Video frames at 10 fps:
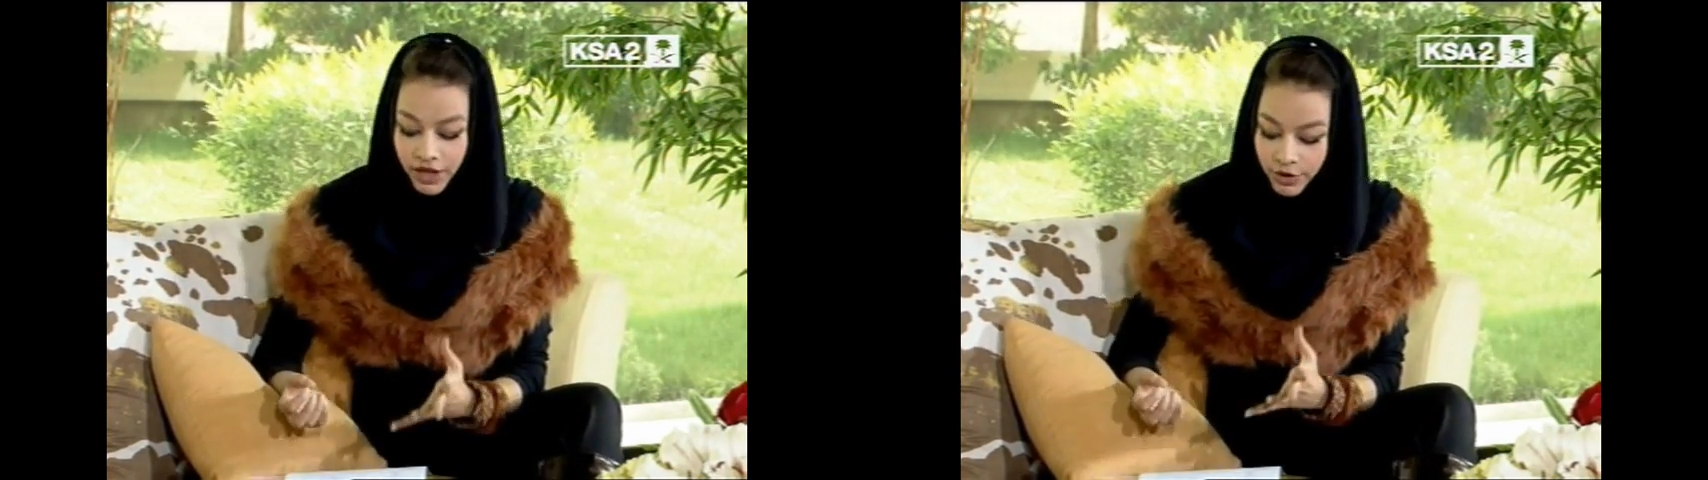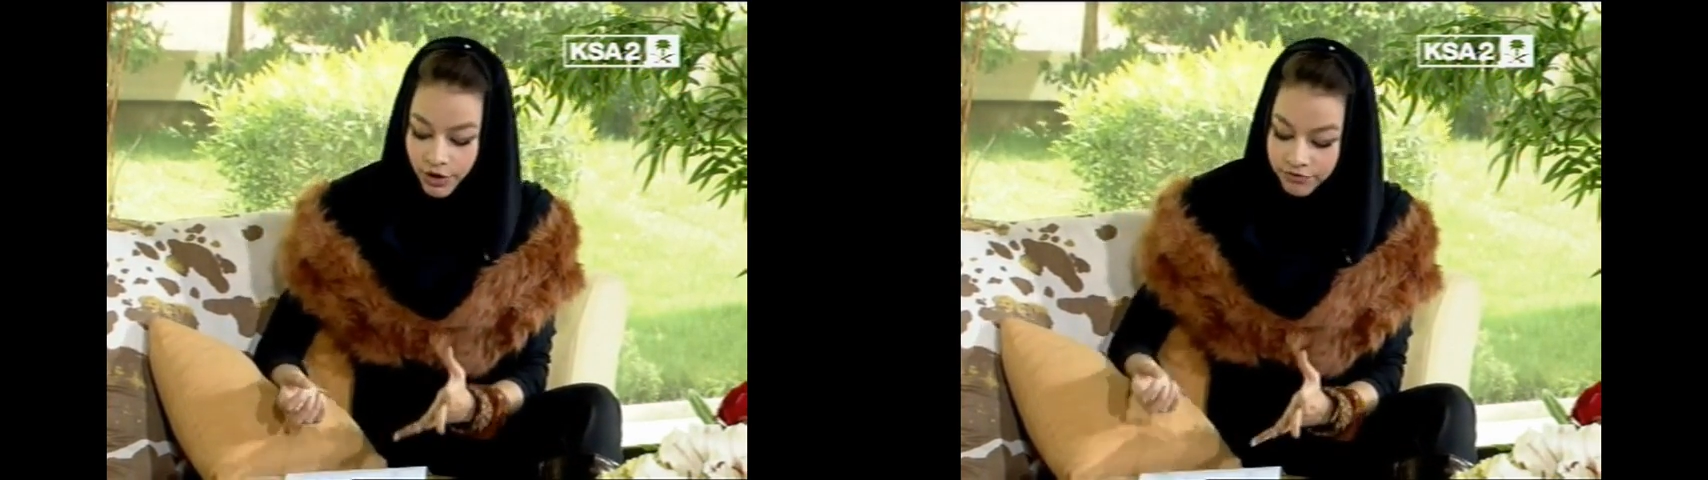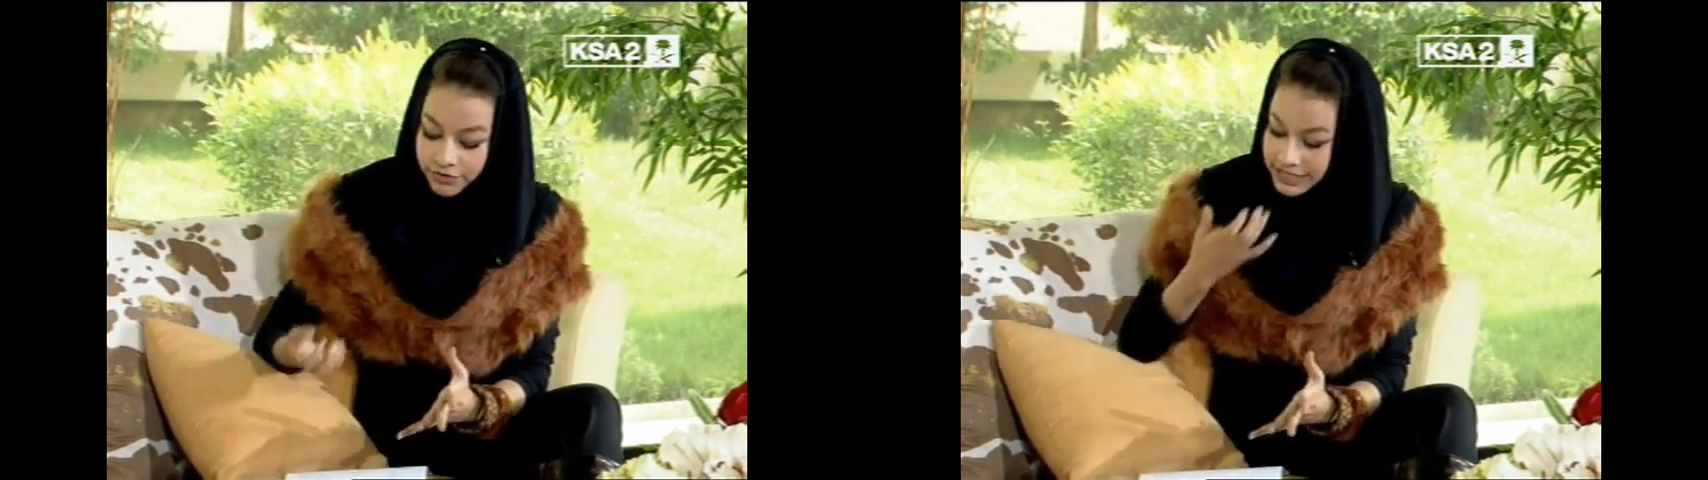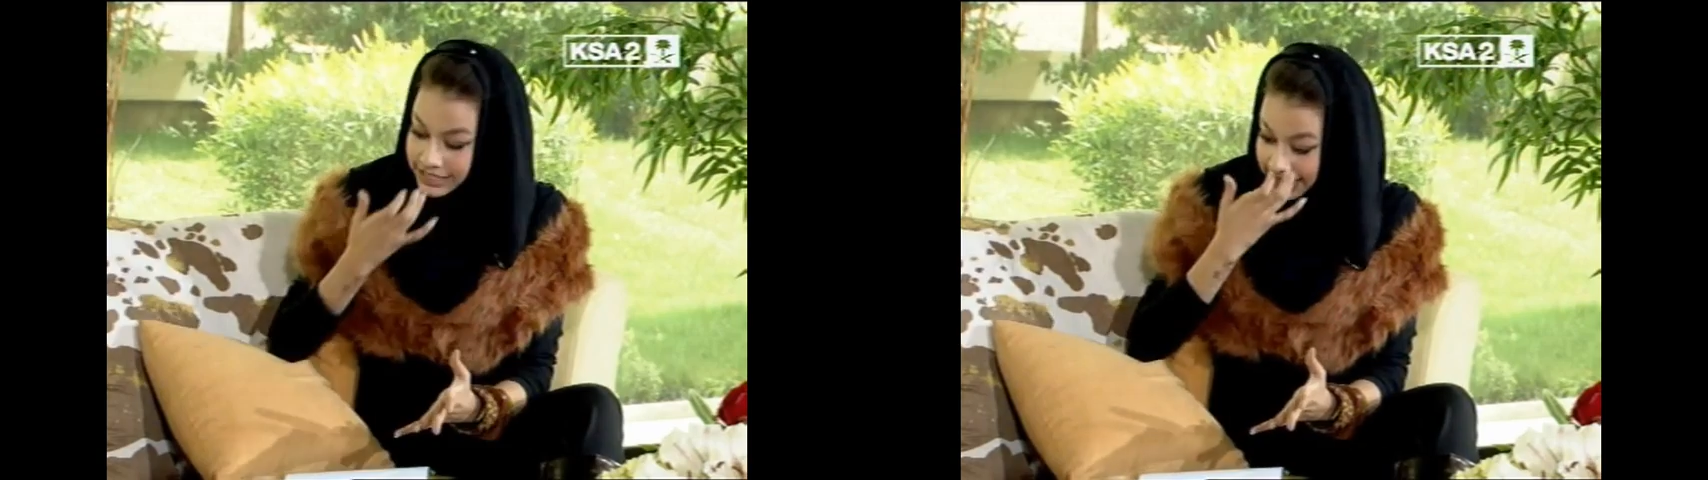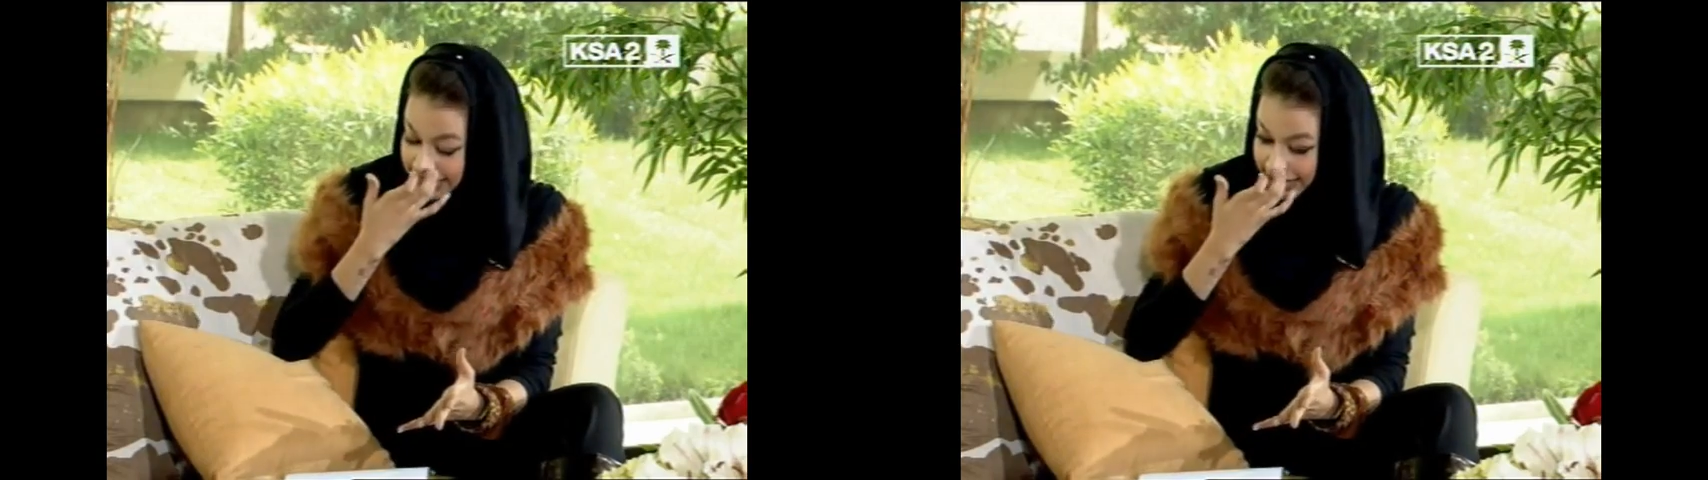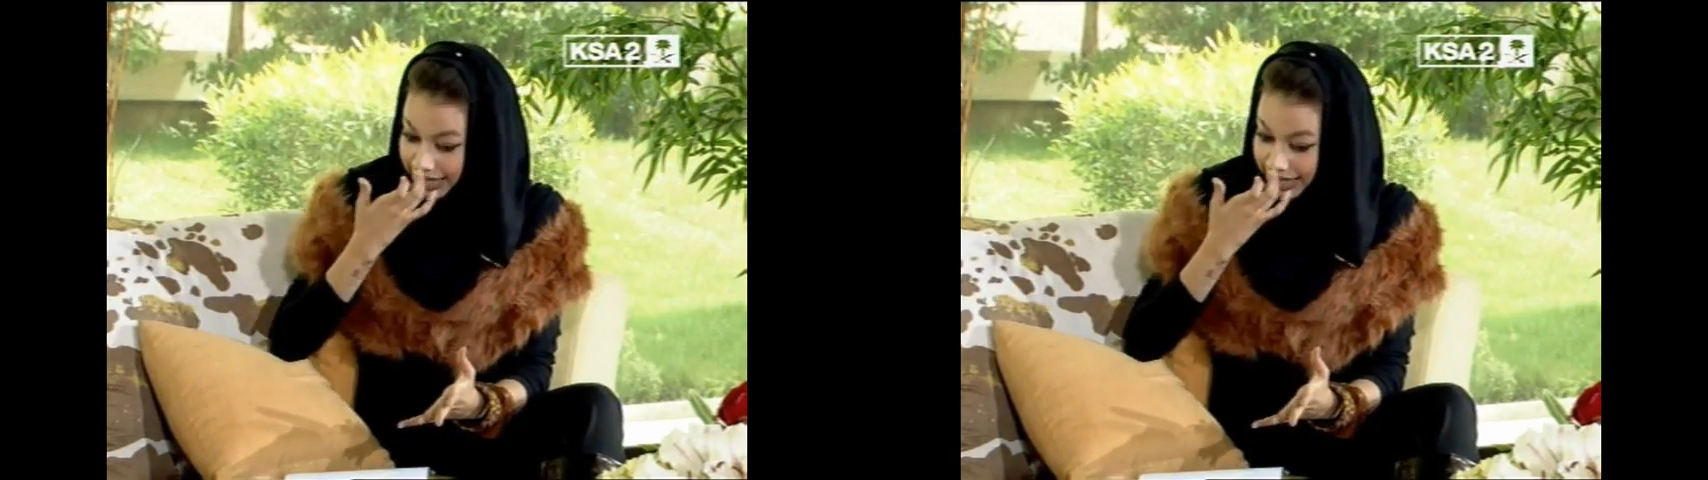a conference center.